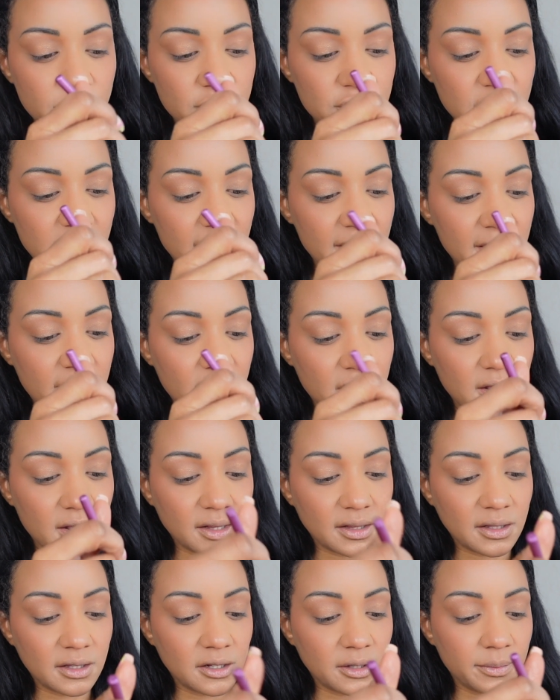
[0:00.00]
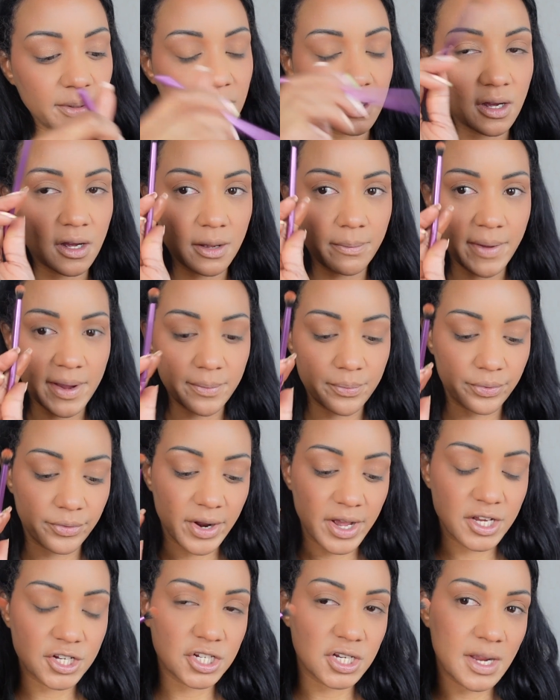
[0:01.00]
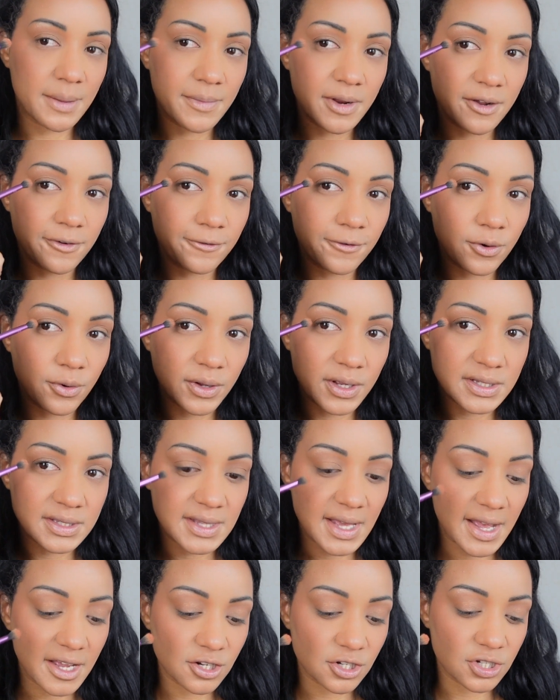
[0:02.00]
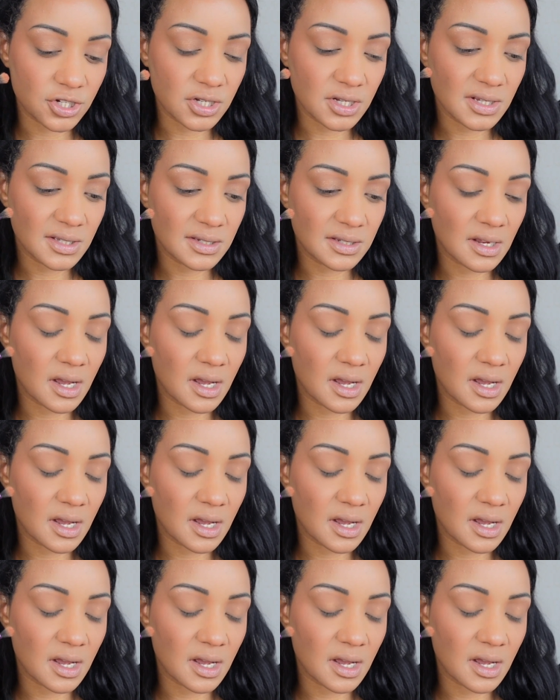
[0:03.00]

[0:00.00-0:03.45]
shade a little bit on my brush, and I'm going to focus that just